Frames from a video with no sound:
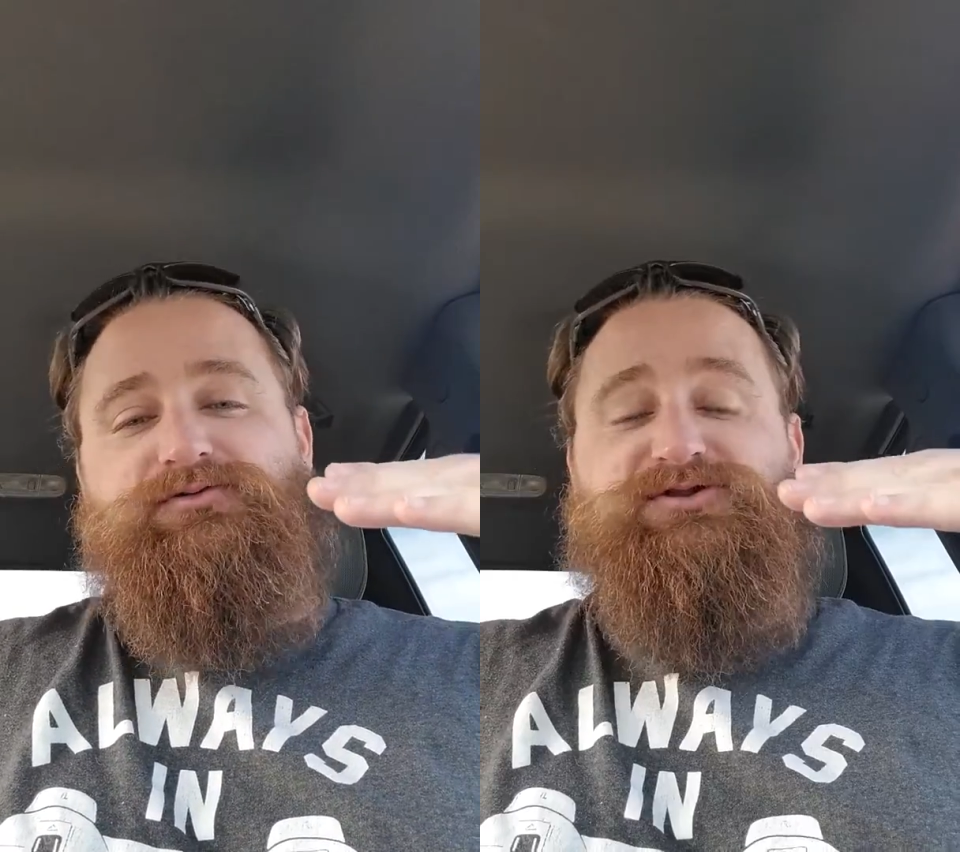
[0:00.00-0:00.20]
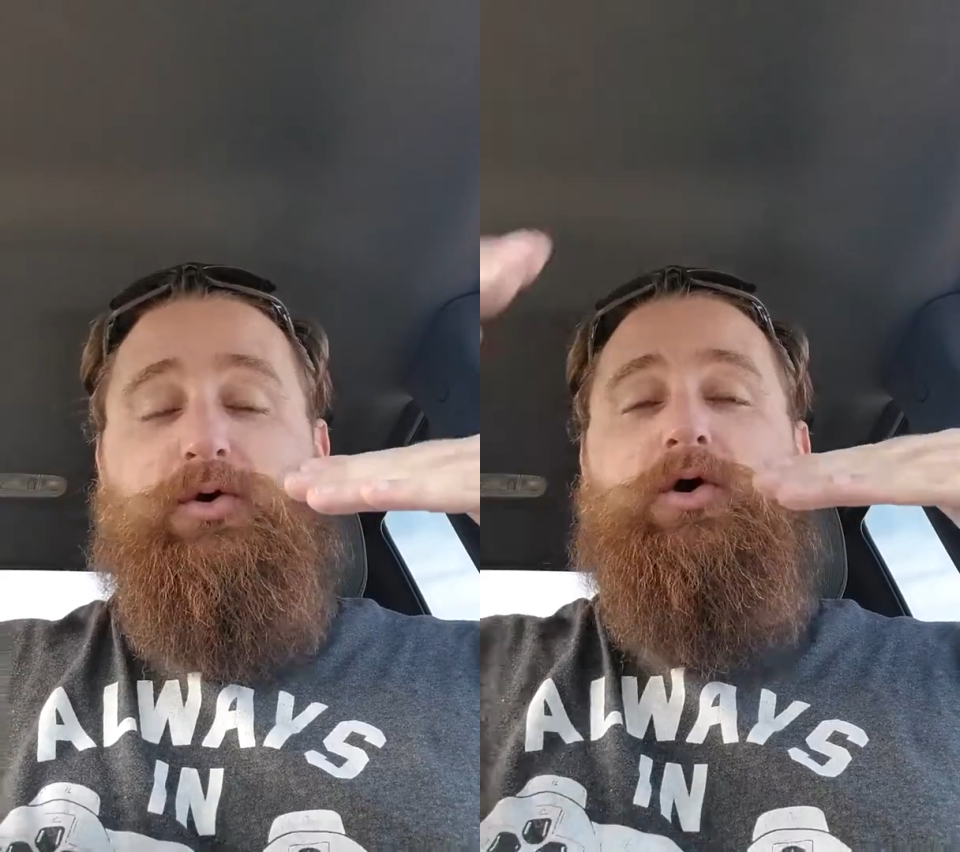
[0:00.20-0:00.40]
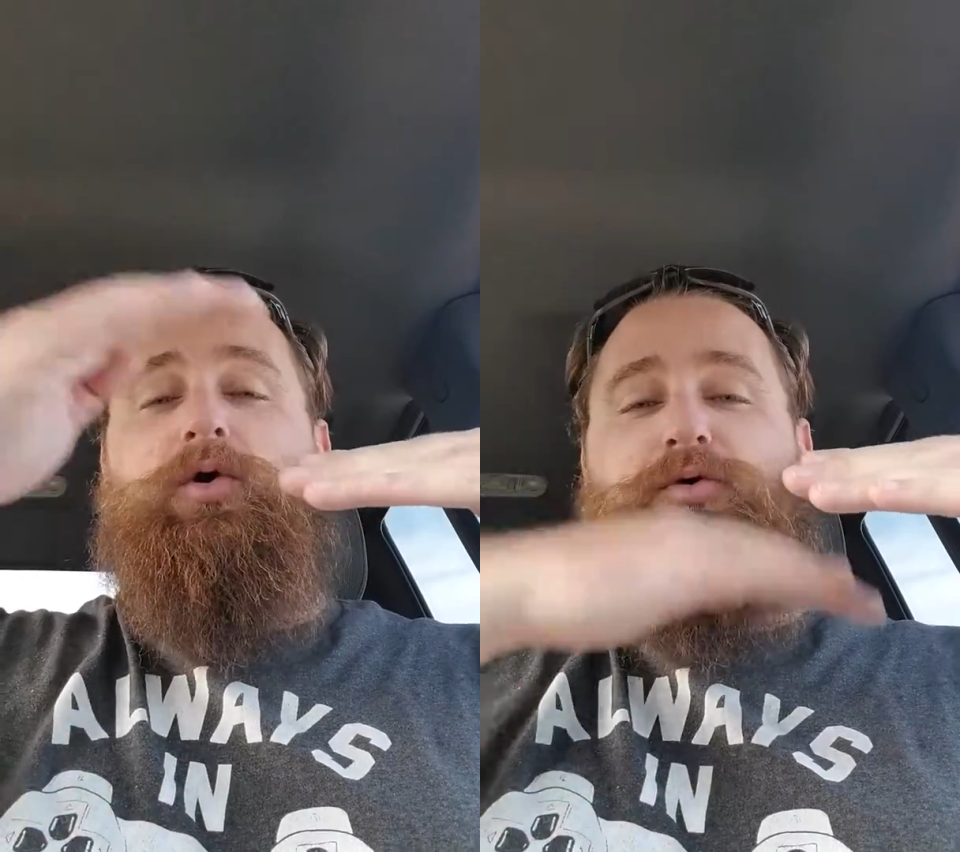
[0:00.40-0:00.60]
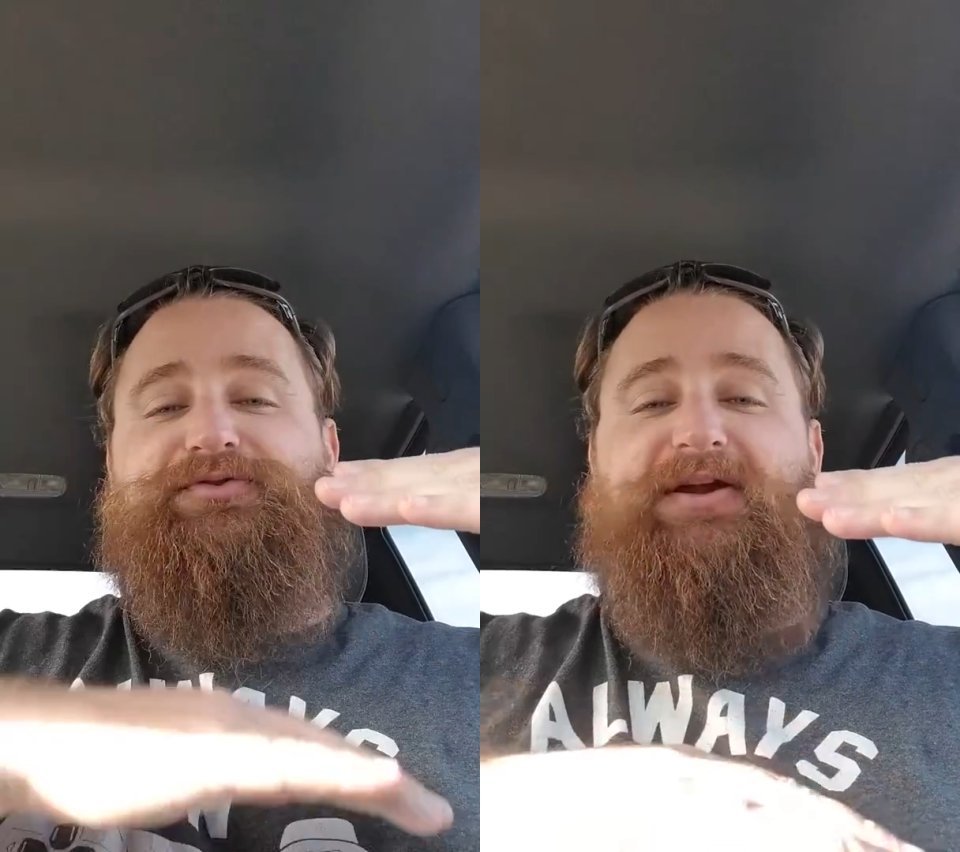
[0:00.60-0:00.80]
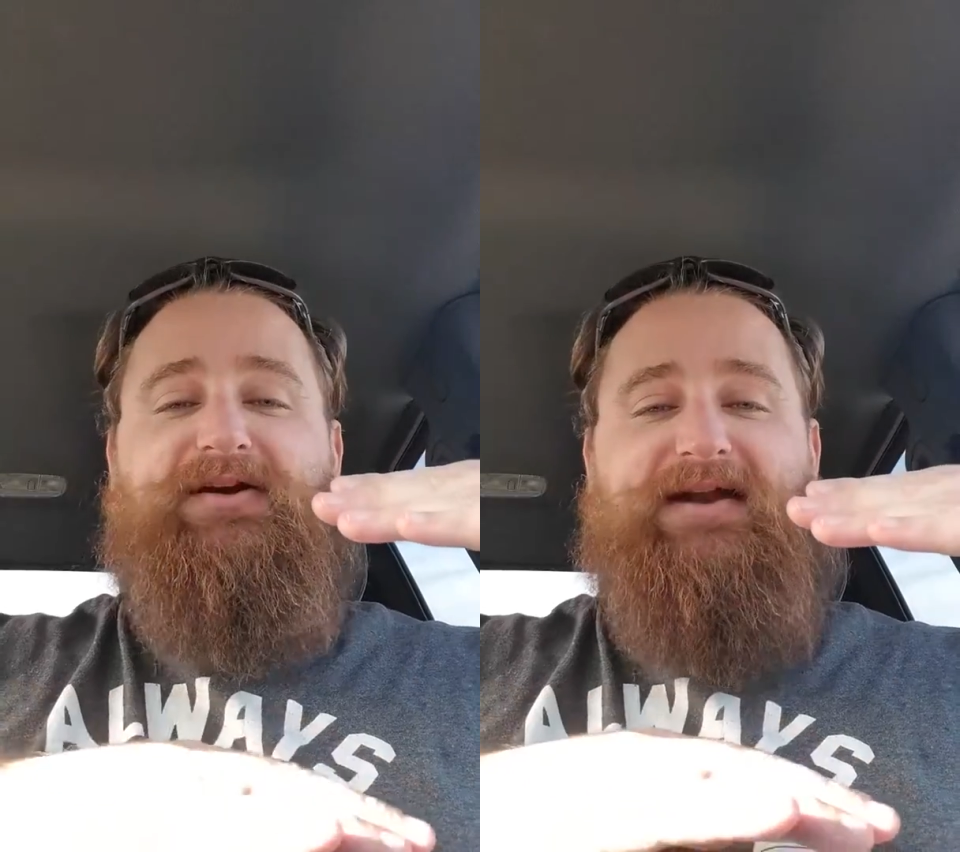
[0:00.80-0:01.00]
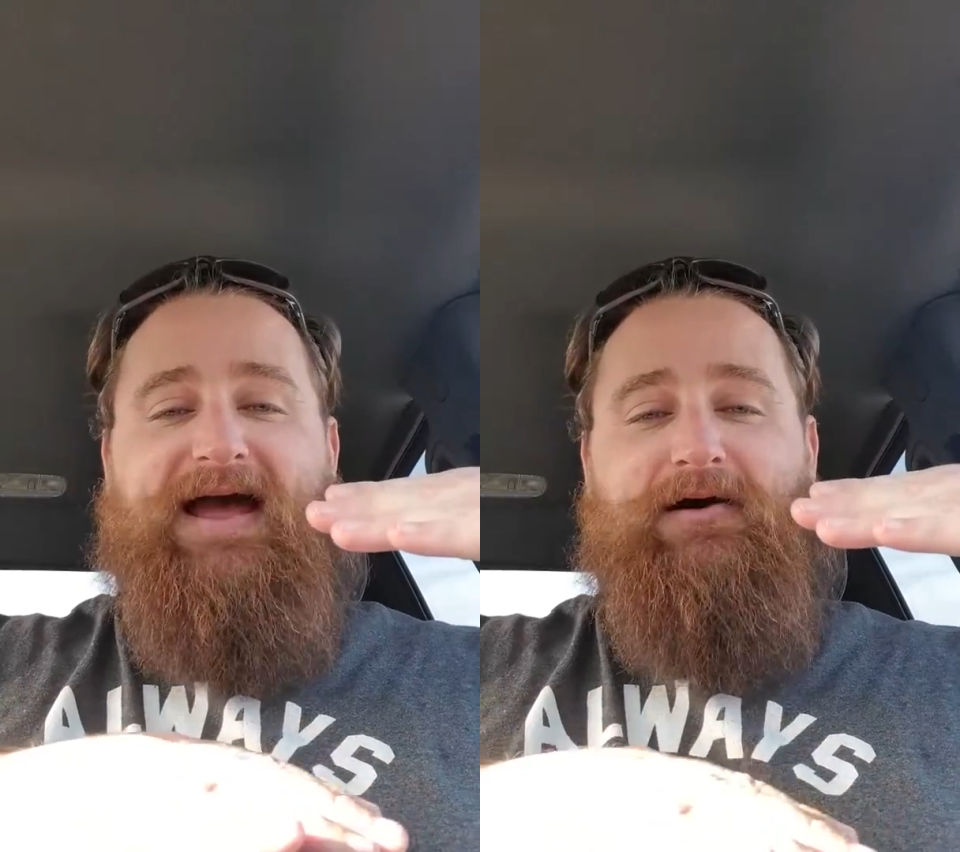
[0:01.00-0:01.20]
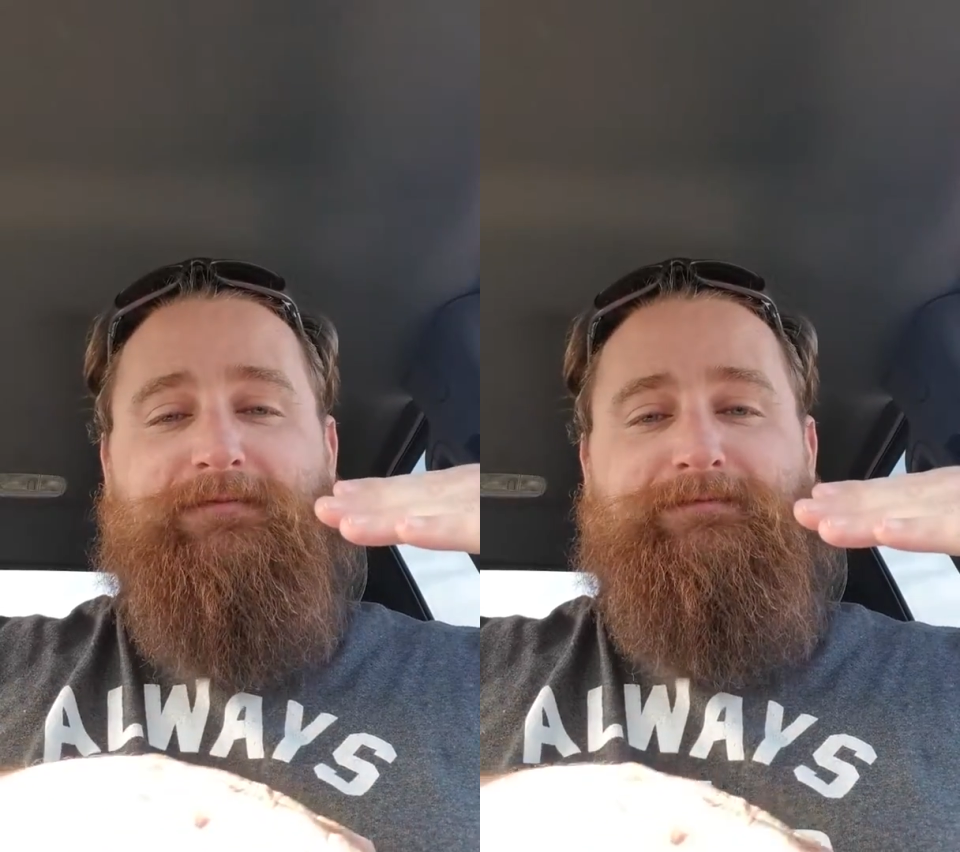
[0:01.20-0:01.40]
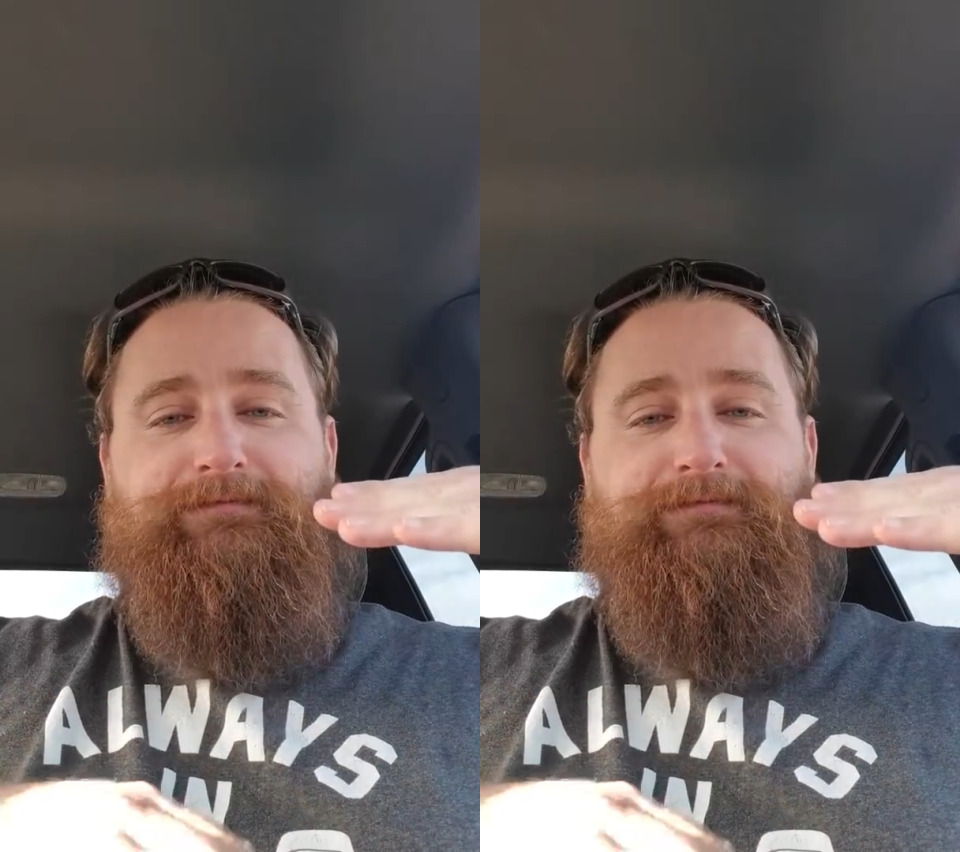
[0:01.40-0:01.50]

so a whole tier down.